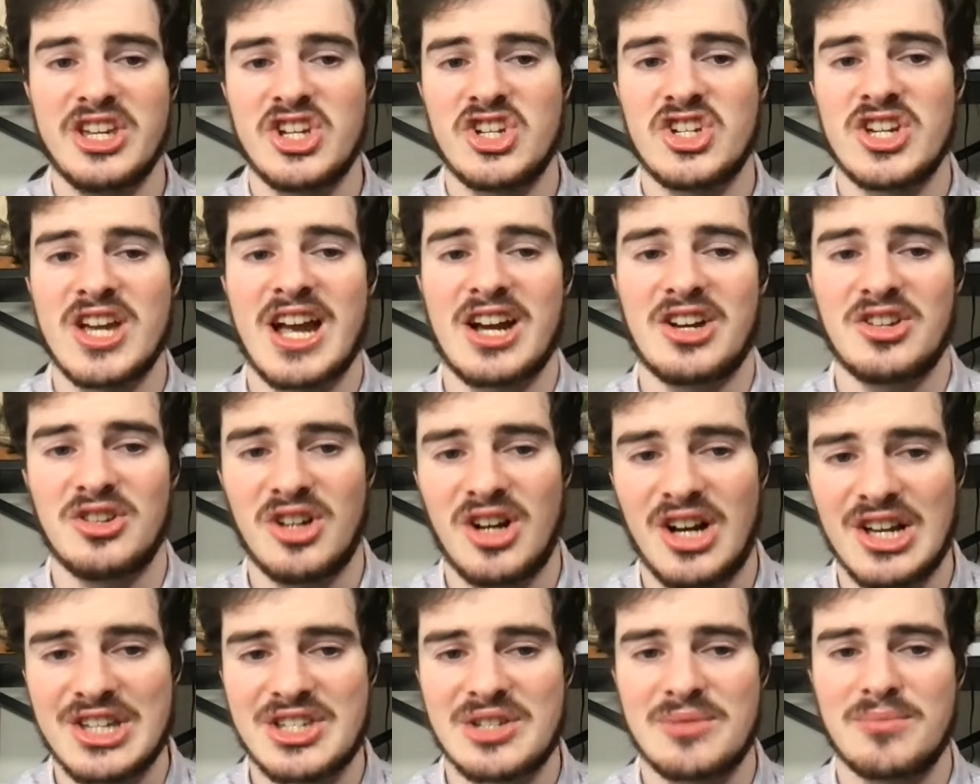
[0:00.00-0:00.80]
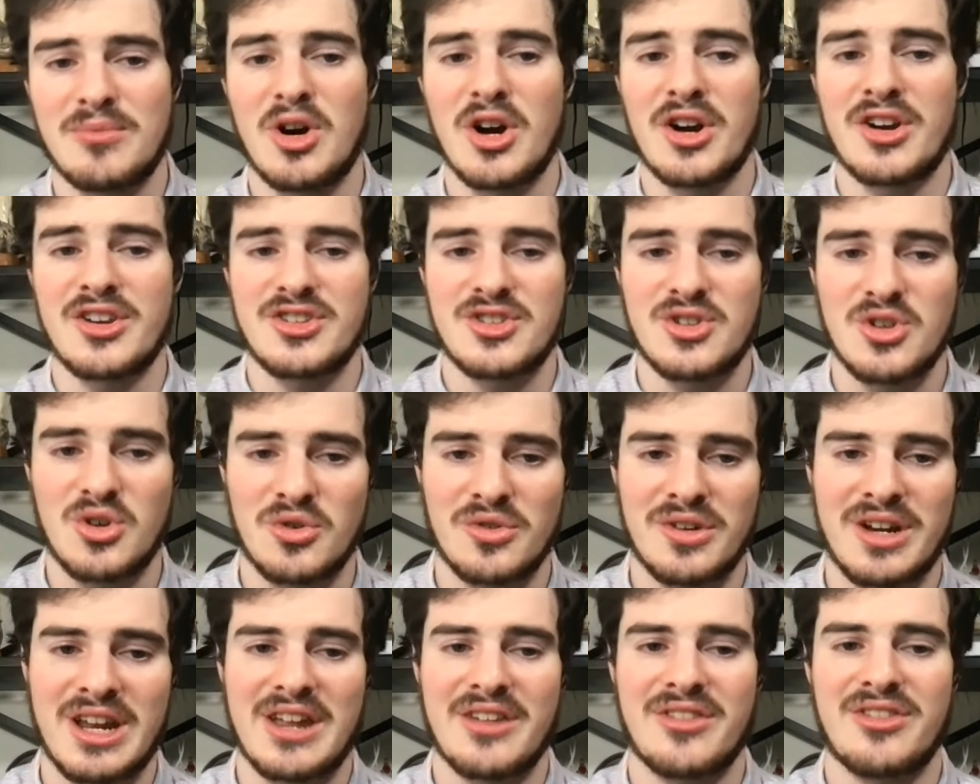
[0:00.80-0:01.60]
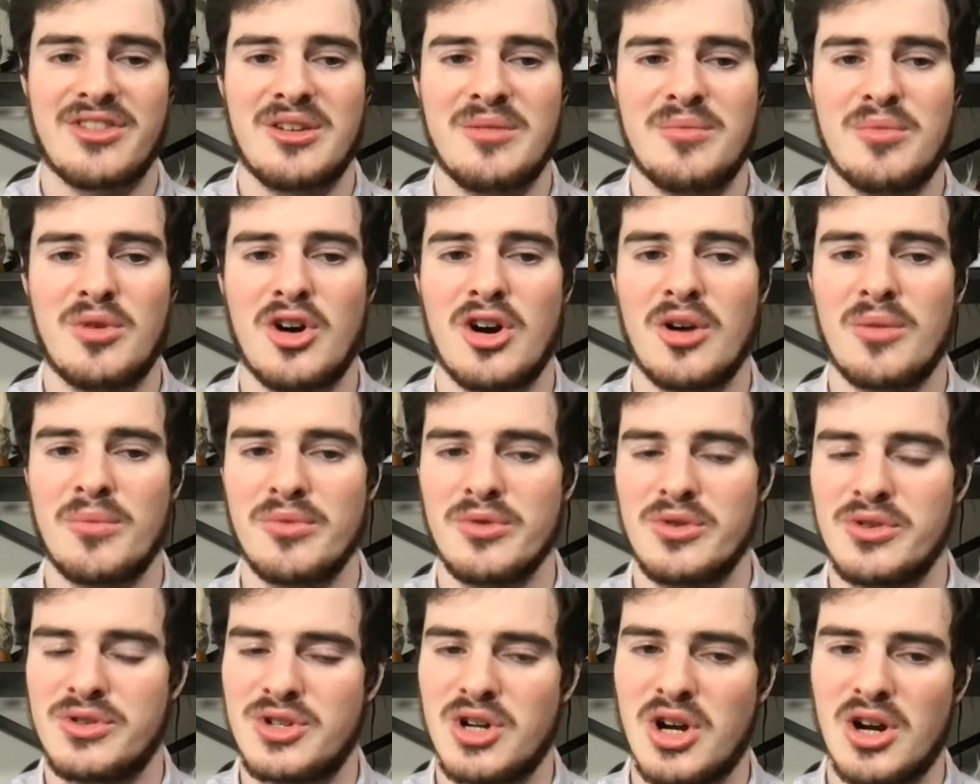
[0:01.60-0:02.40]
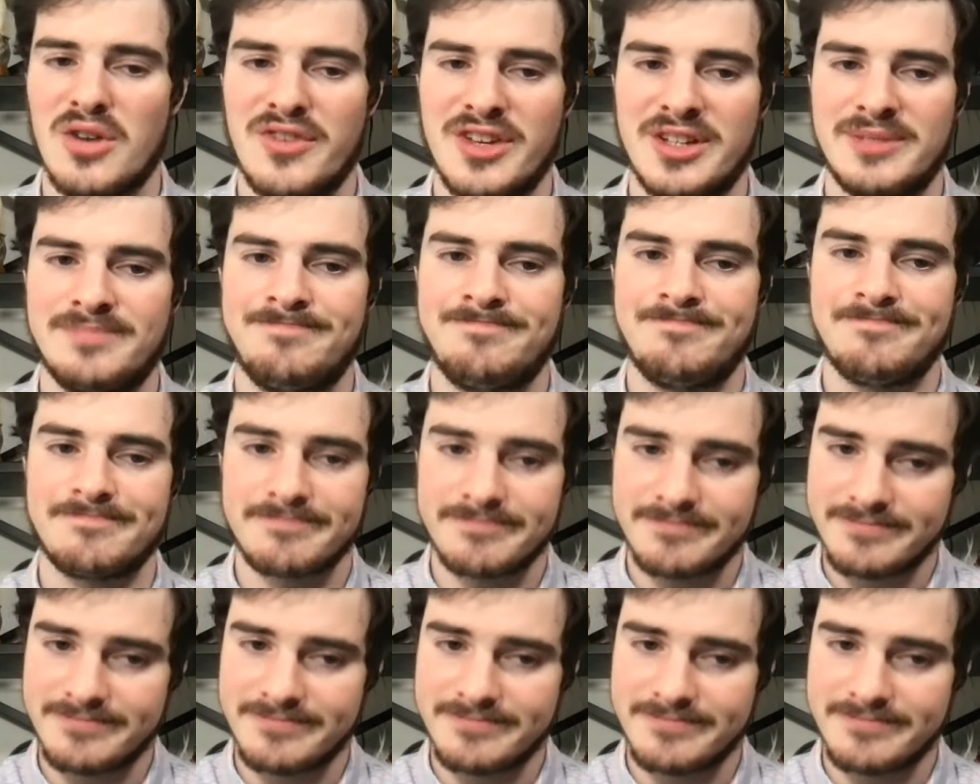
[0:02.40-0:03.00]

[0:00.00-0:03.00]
Shaq Lawson, Marcus Golden, Anthony Barr, and Bruce Irvin.